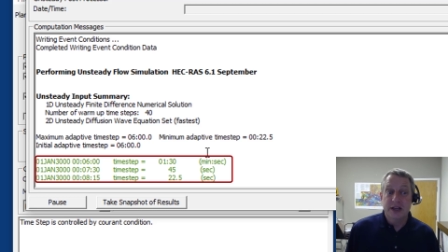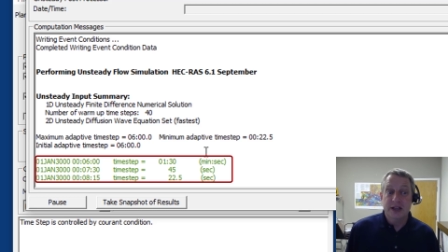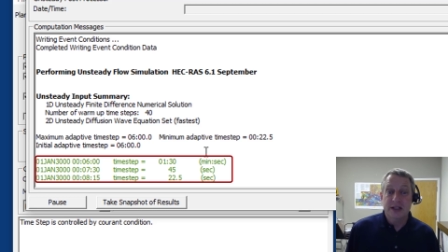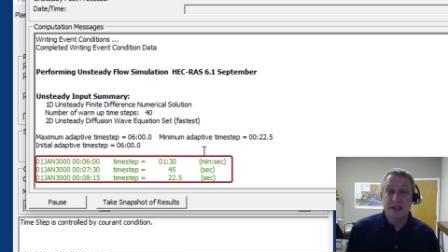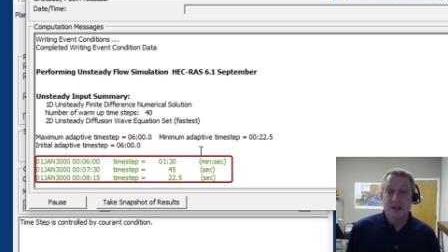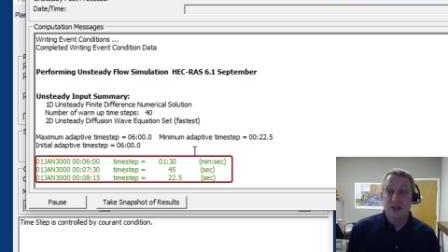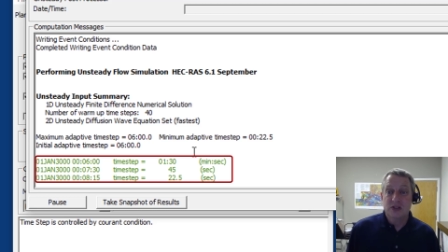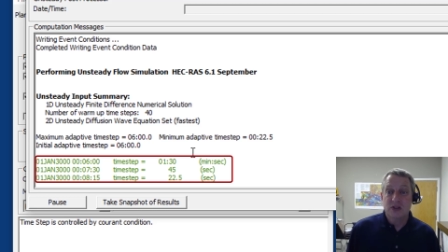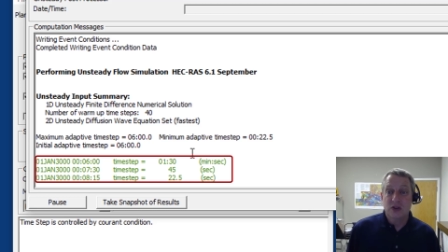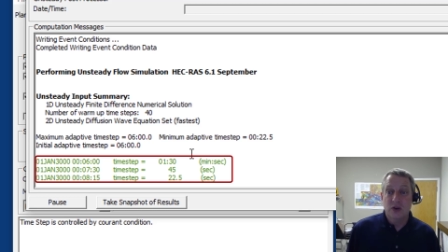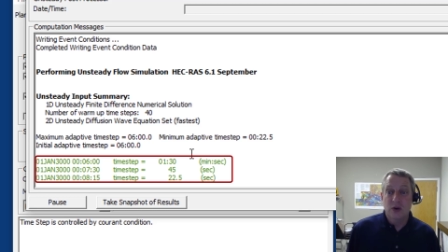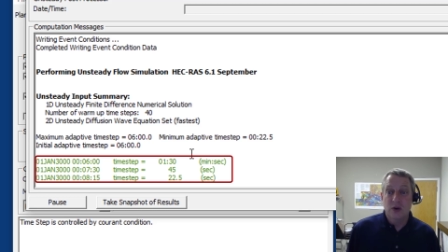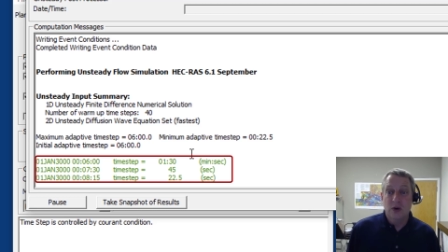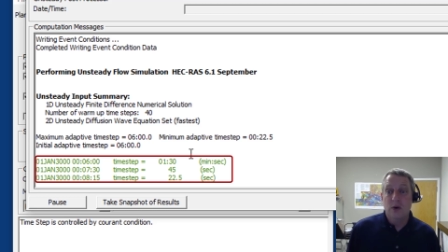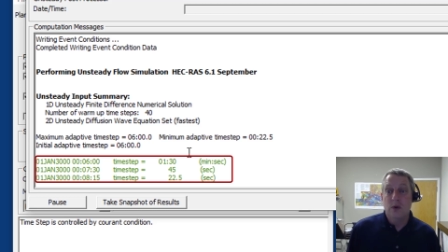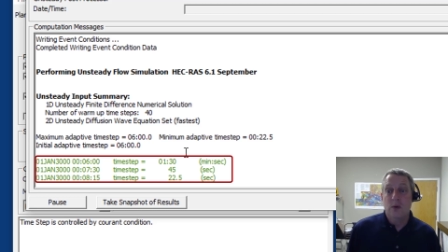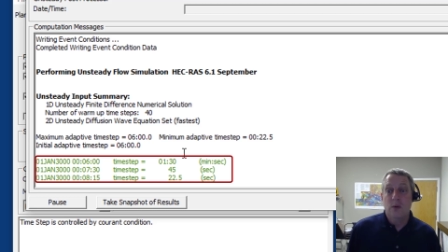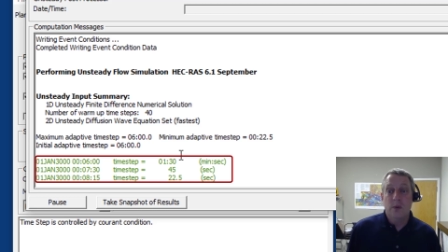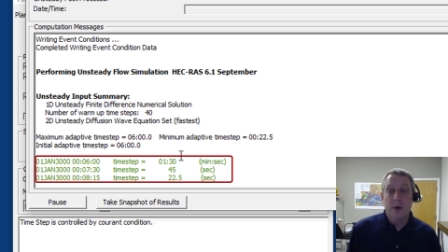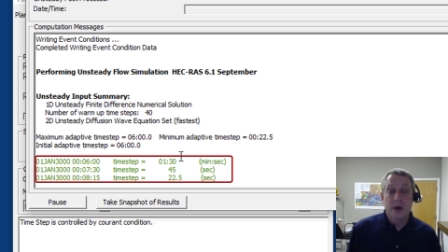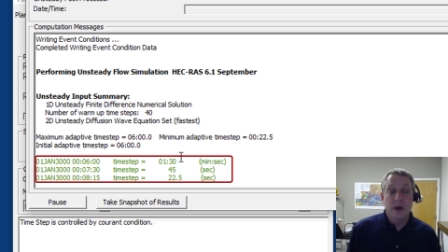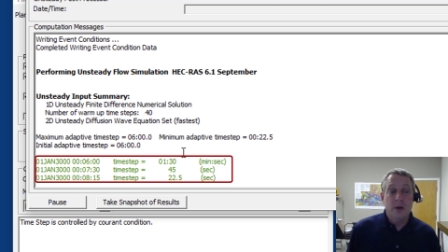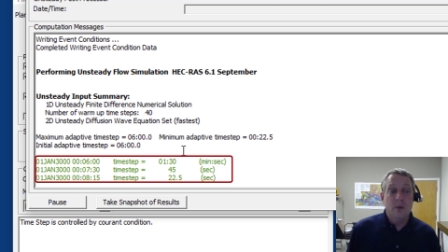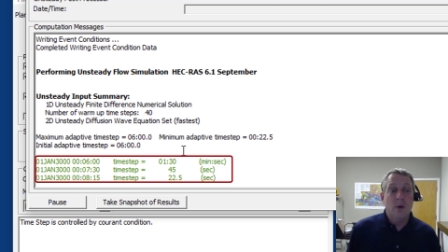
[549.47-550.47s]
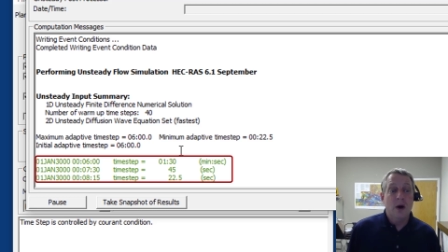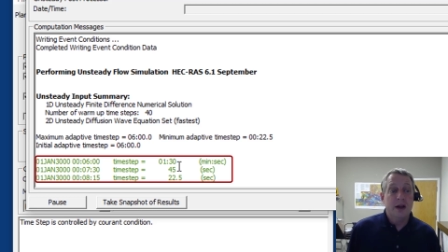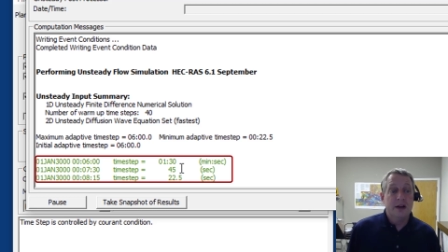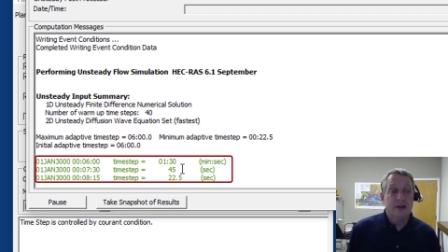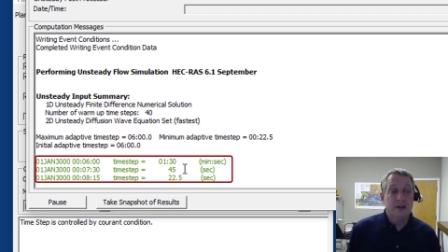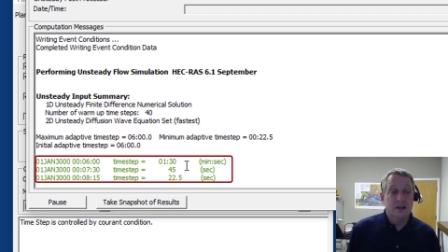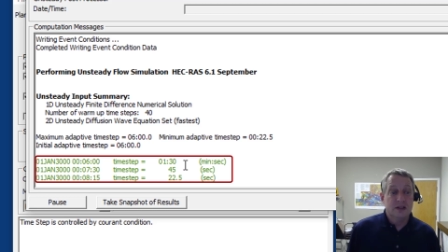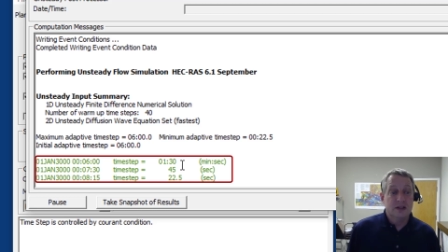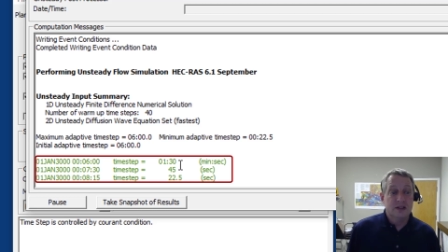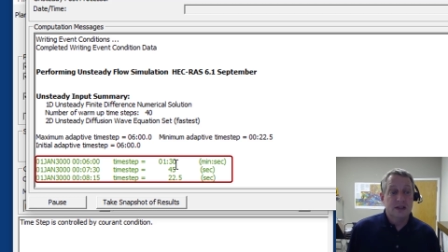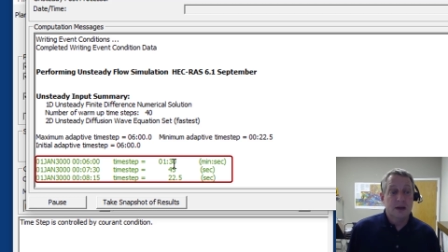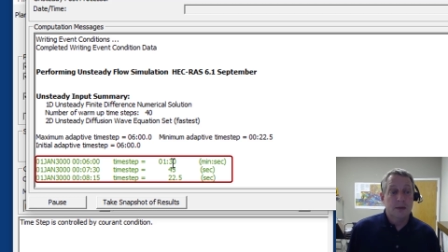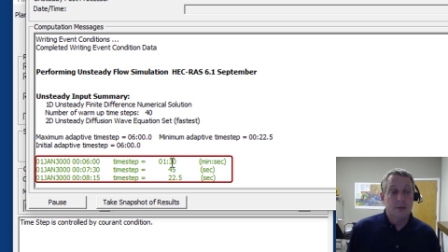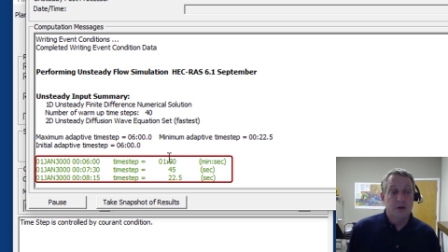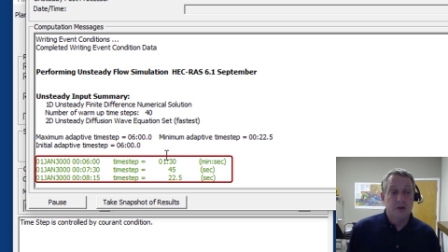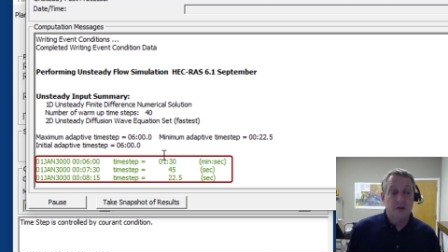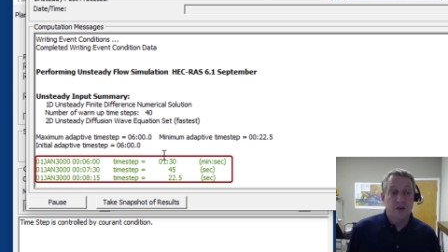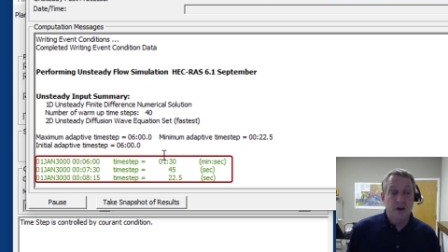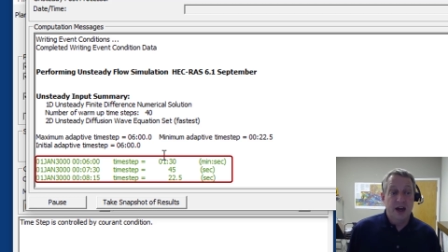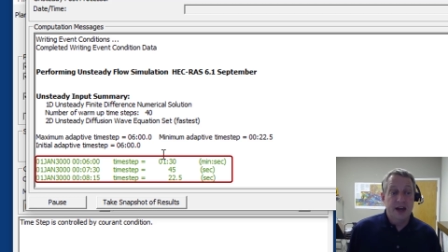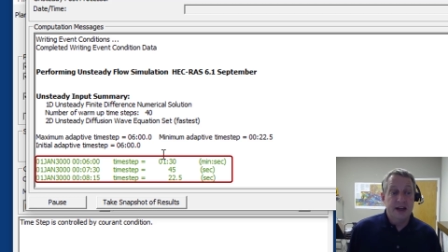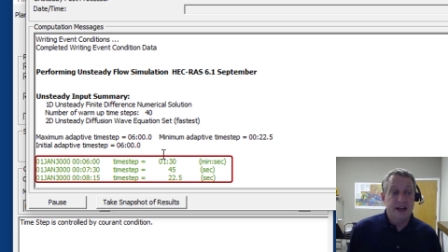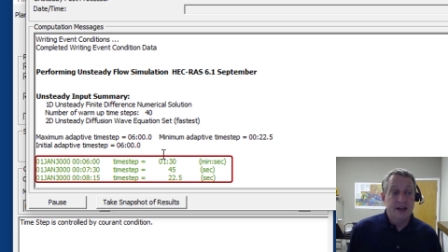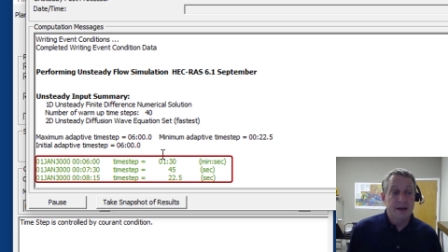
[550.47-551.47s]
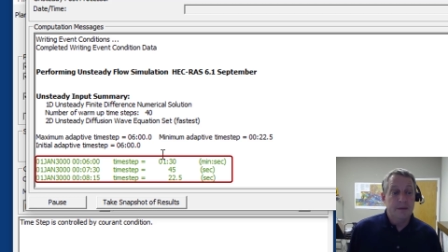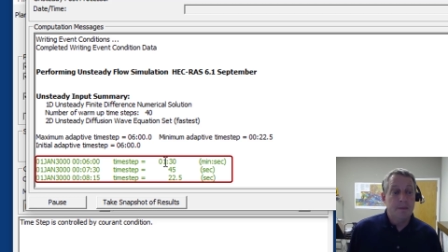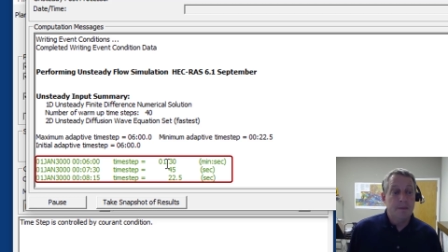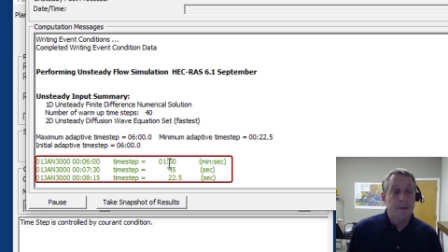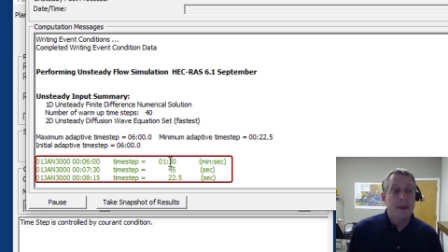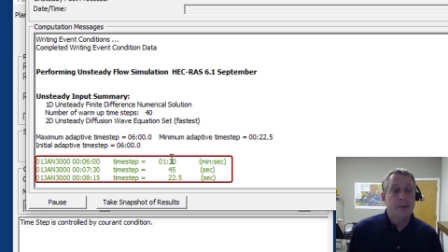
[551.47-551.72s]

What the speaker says: And so we want to subdivide it,